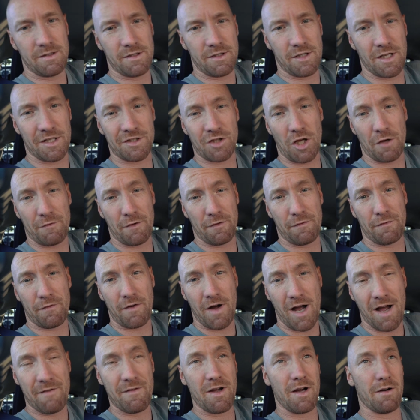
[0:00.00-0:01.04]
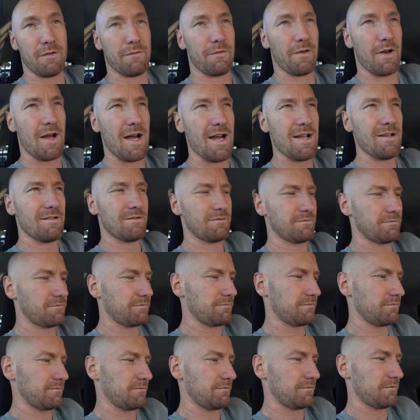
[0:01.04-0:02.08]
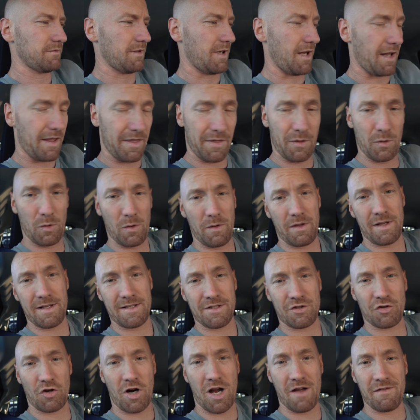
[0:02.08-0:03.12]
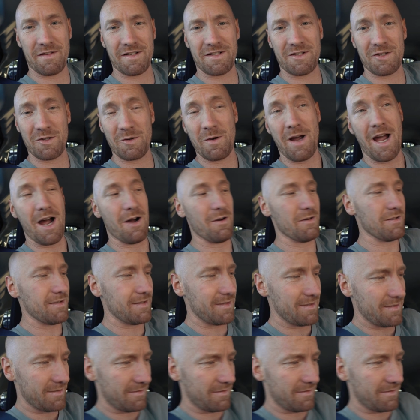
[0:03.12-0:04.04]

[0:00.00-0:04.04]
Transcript: Just off a 5-hour flight. I thought this drive was 2 hours.